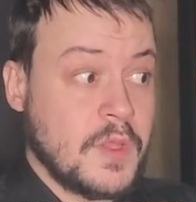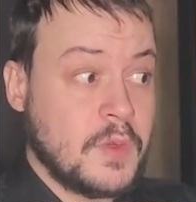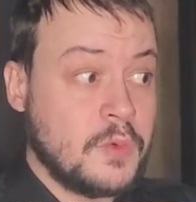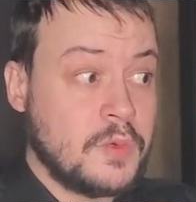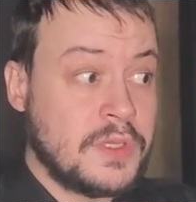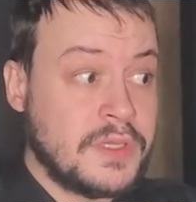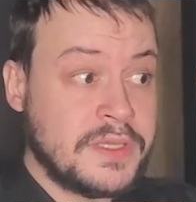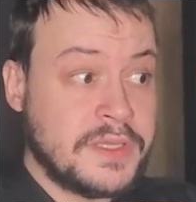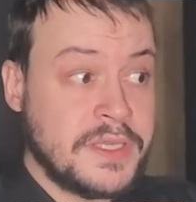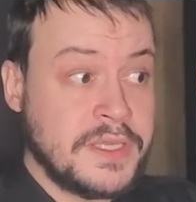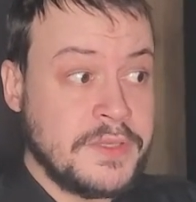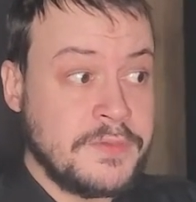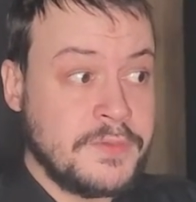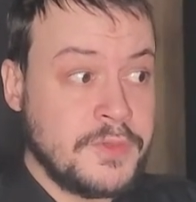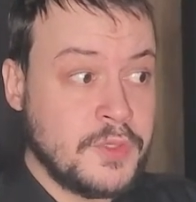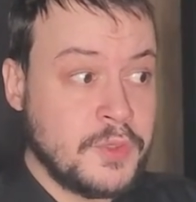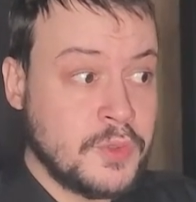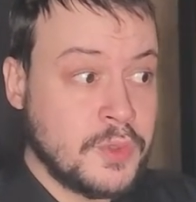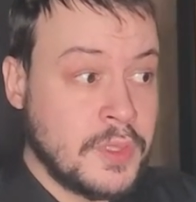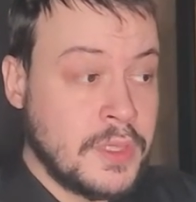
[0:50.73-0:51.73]
will give
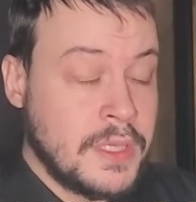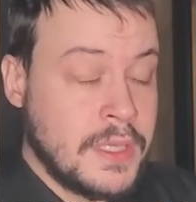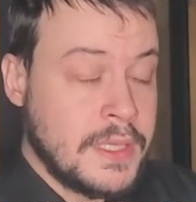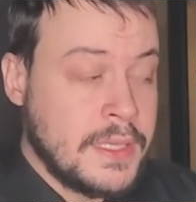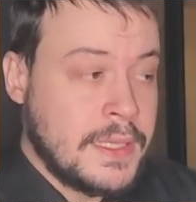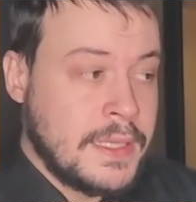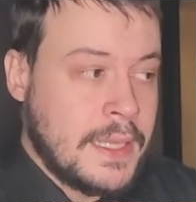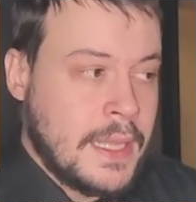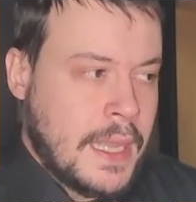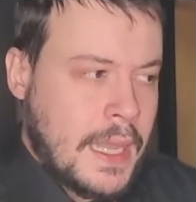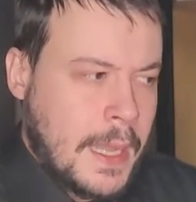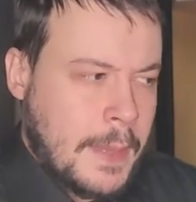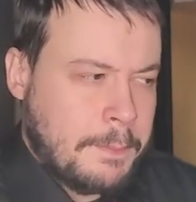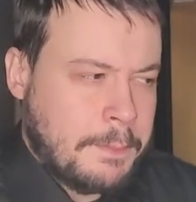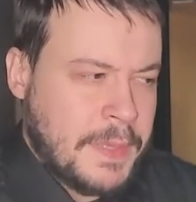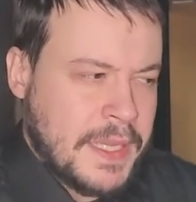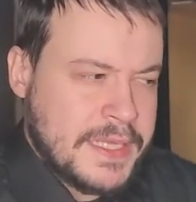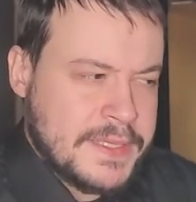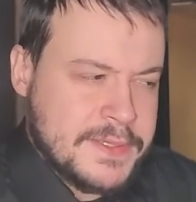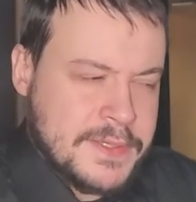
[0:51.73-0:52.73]
you a
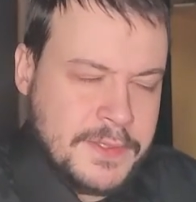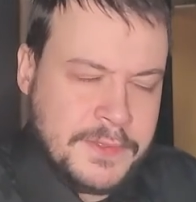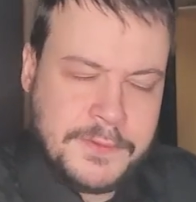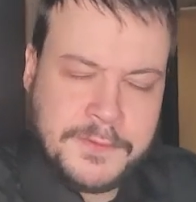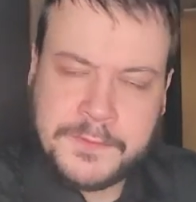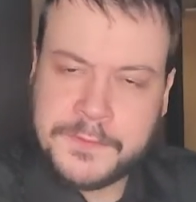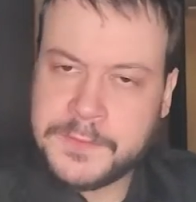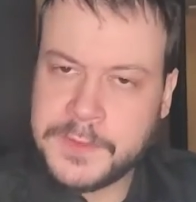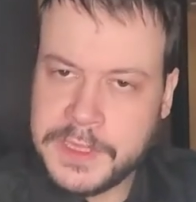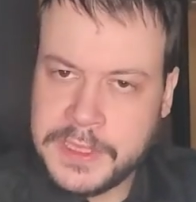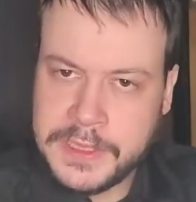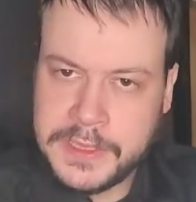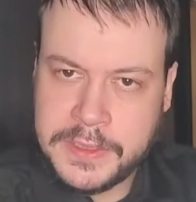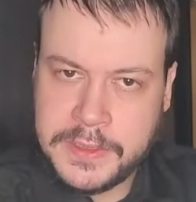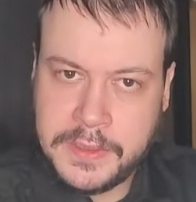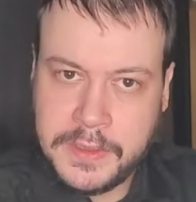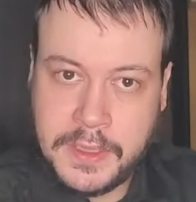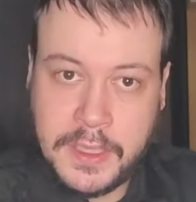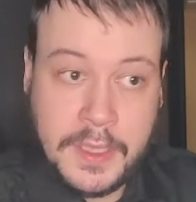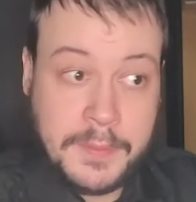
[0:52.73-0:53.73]
better
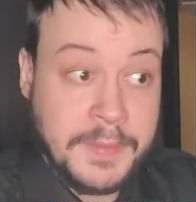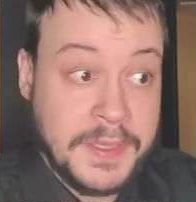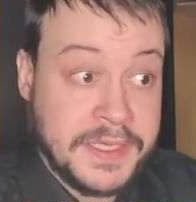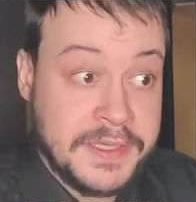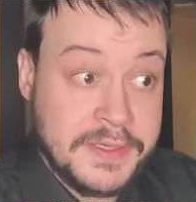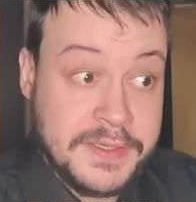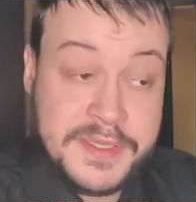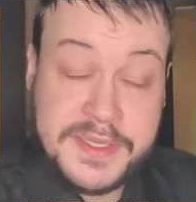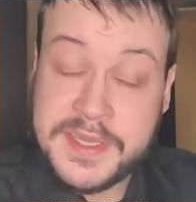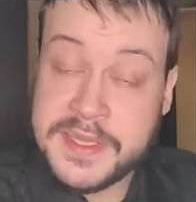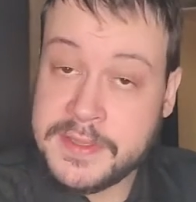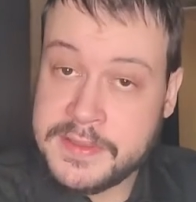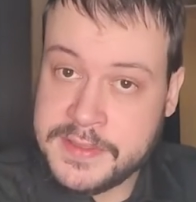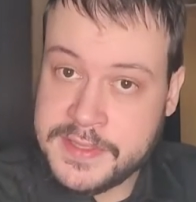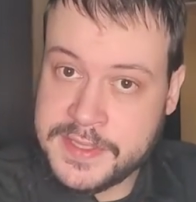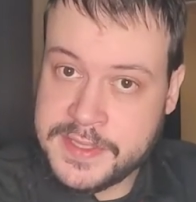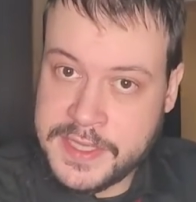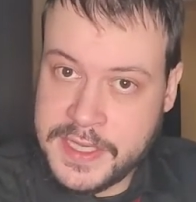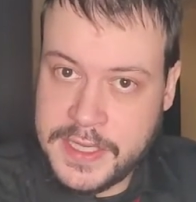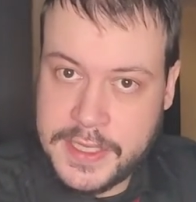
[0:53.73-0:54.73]
feel, a better
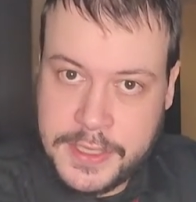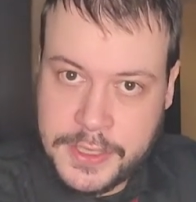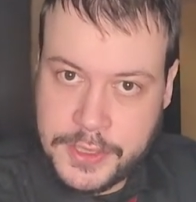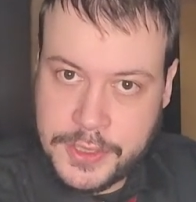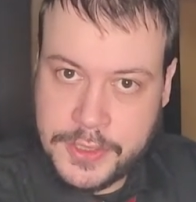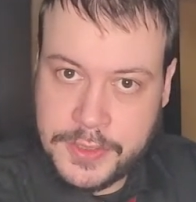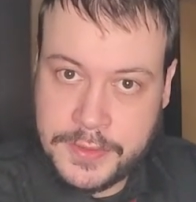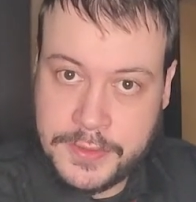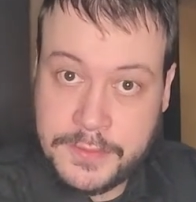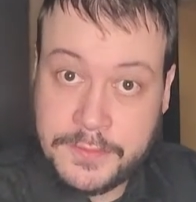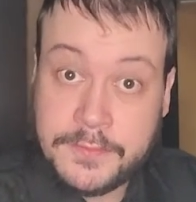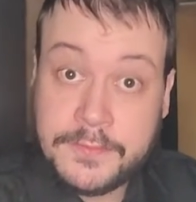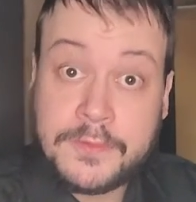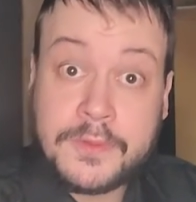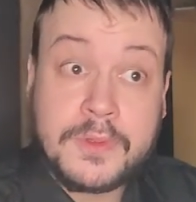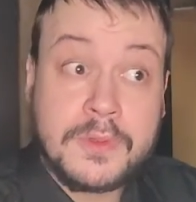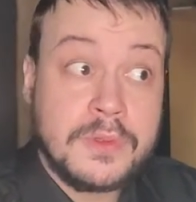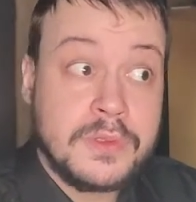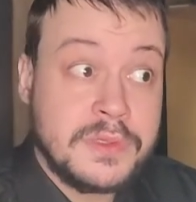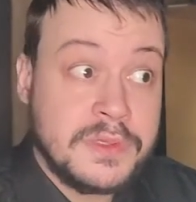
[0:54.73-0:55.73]
sensation
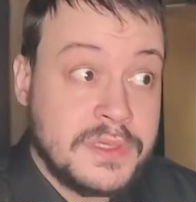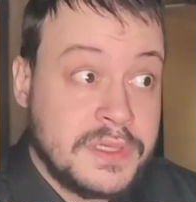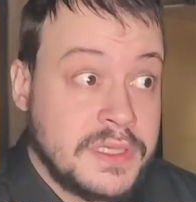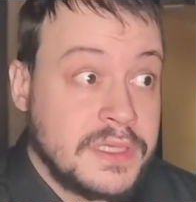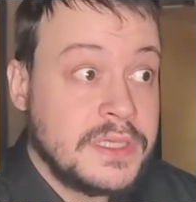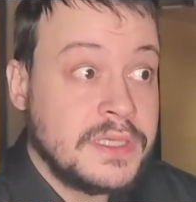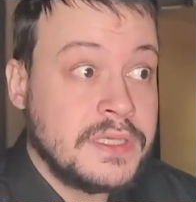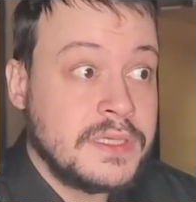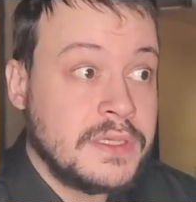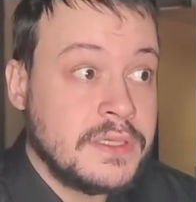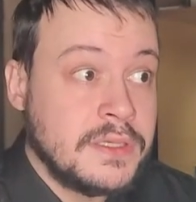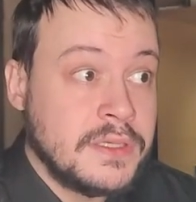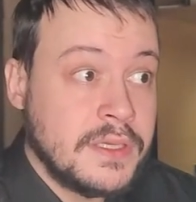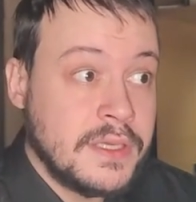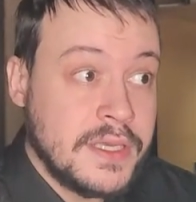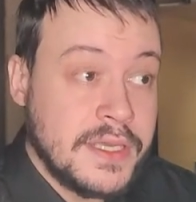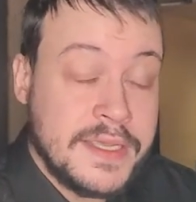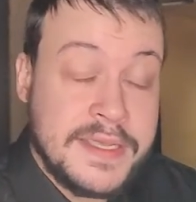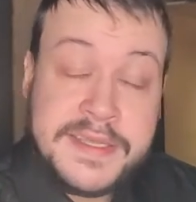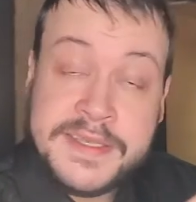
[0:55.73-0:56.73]
for the
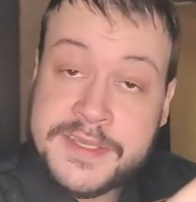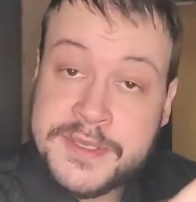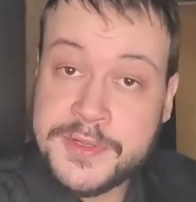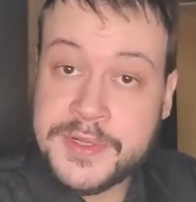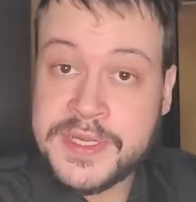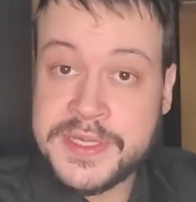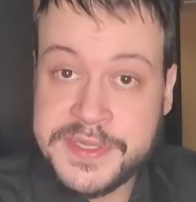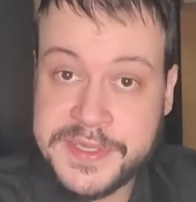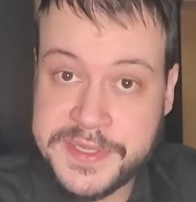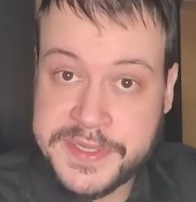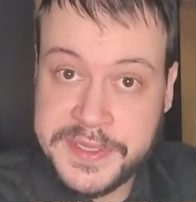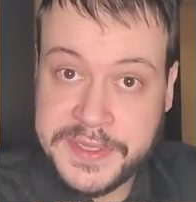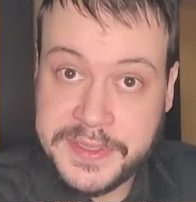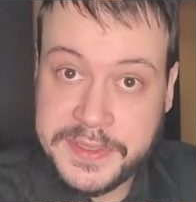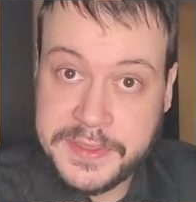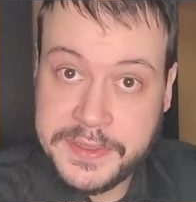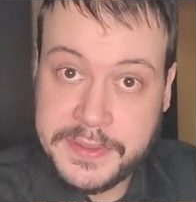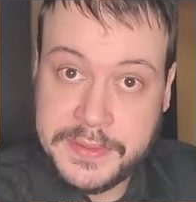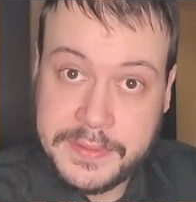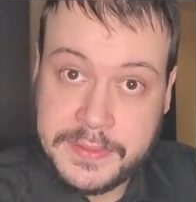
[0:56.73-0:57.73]
intrinsic
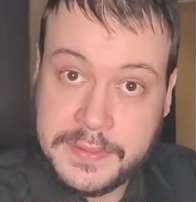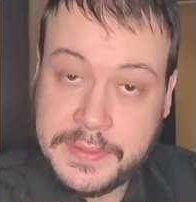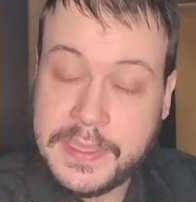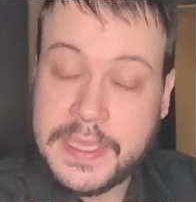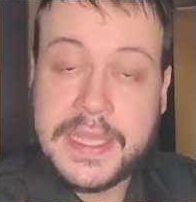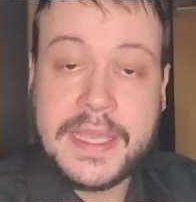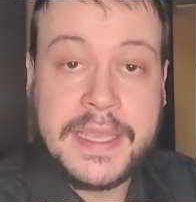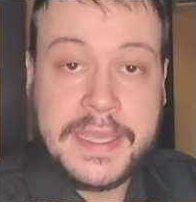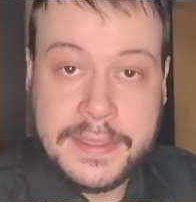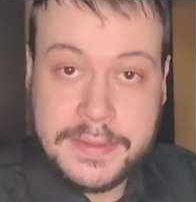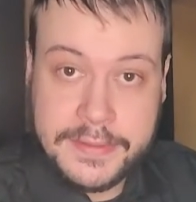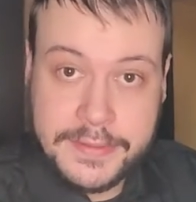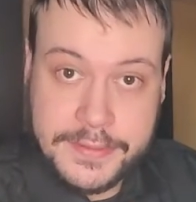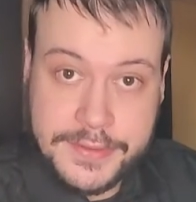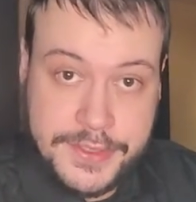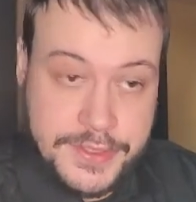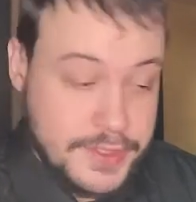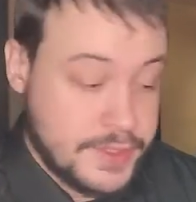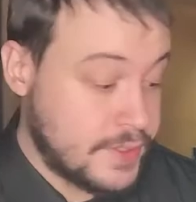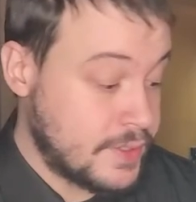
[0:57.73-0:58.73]

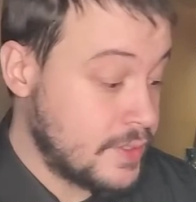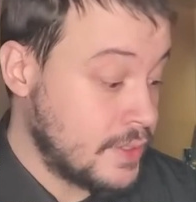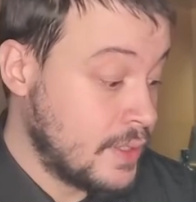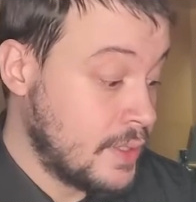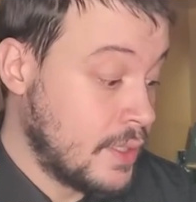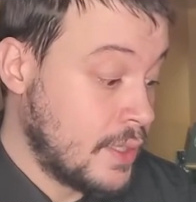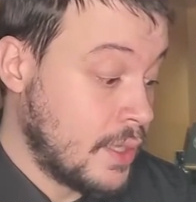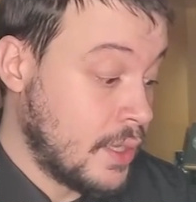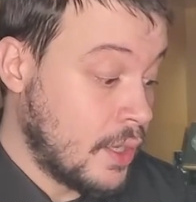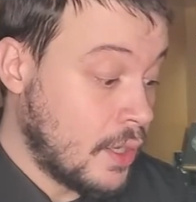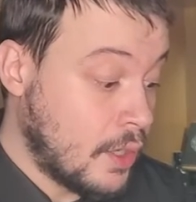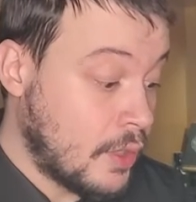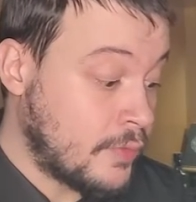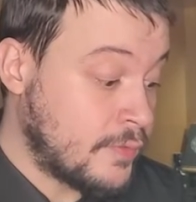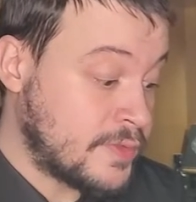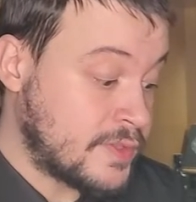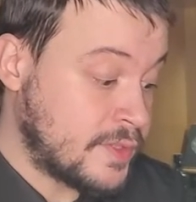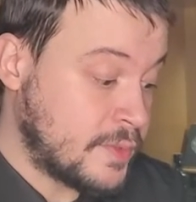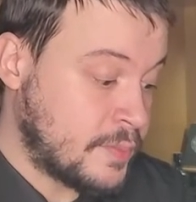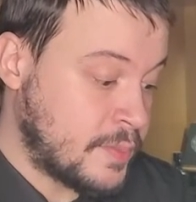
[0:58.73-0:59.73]
energy
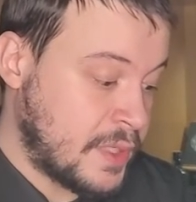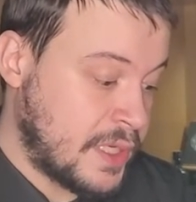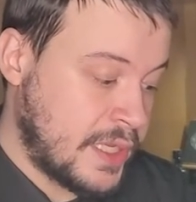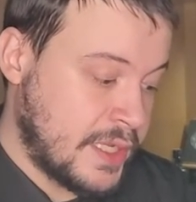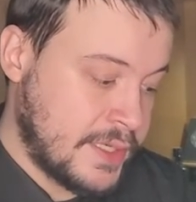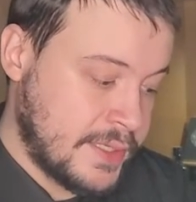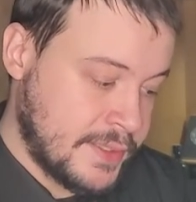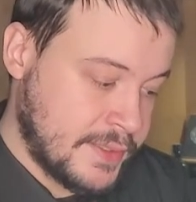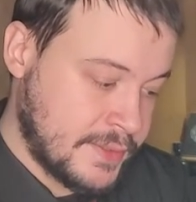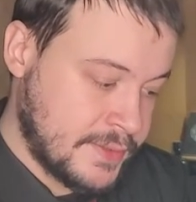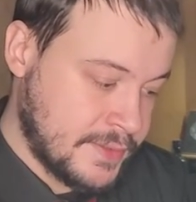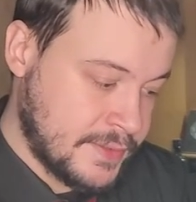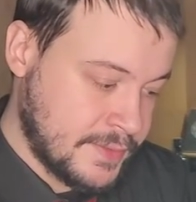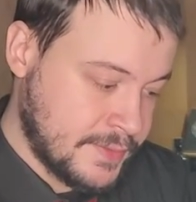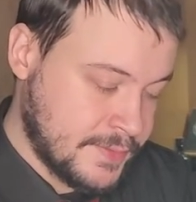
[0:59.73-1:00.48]
of the planet.